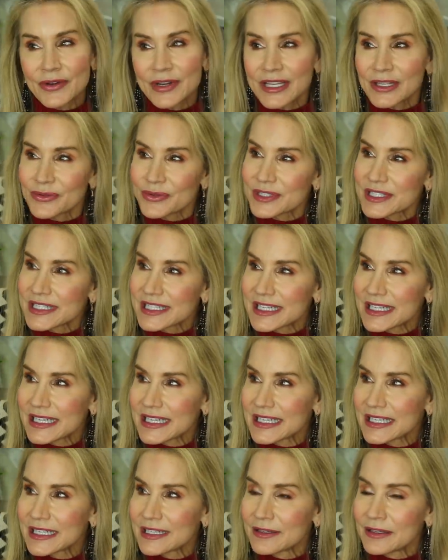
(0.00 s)
you're interested
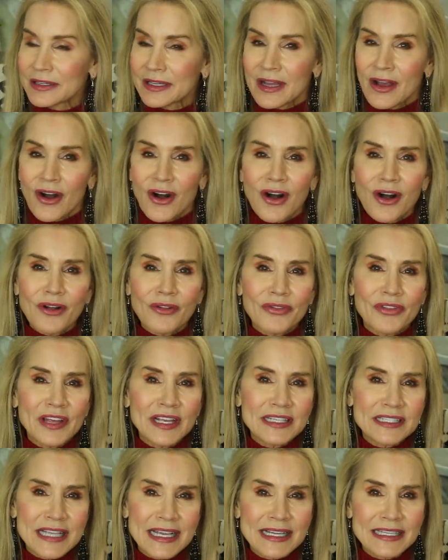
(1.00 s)
in all
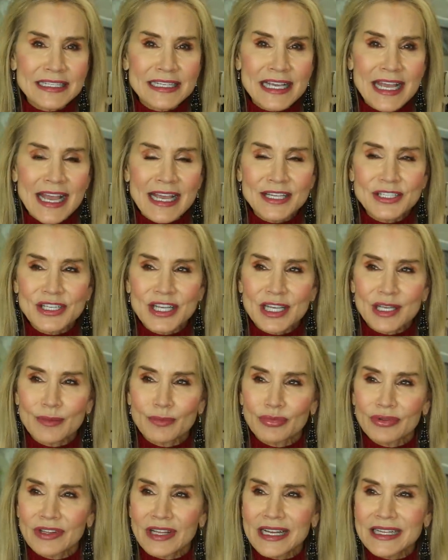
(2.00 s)
things
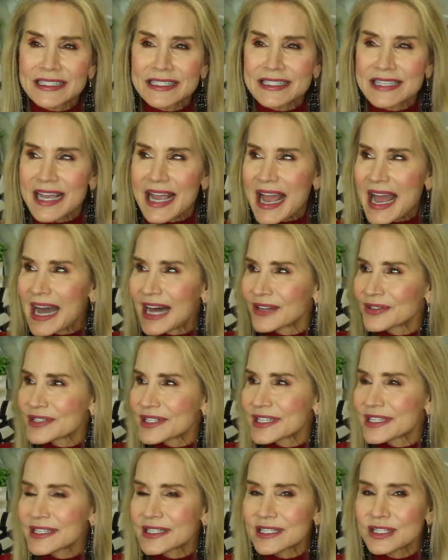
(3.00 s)
anti-aging, plus
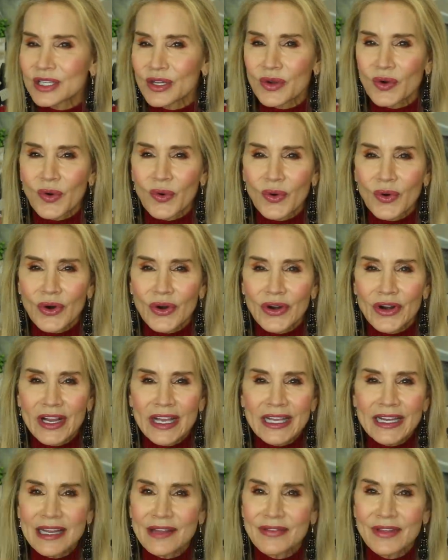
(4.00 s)
houses,
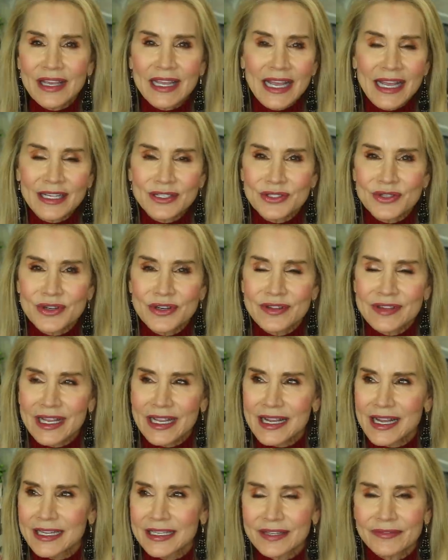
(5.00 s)
decor, anything extra
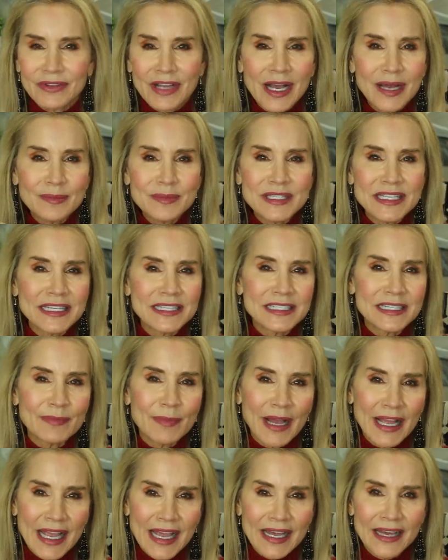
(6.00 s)
that kind of comes into
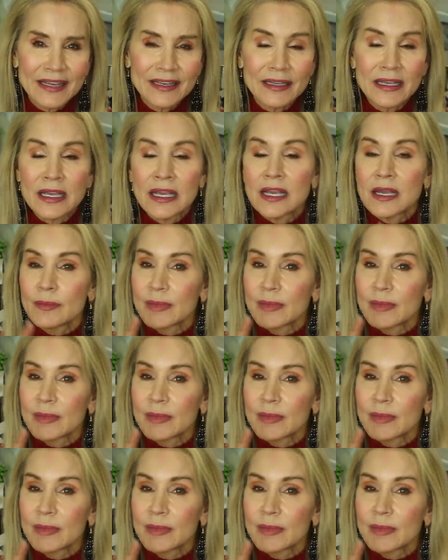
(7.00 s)
my head,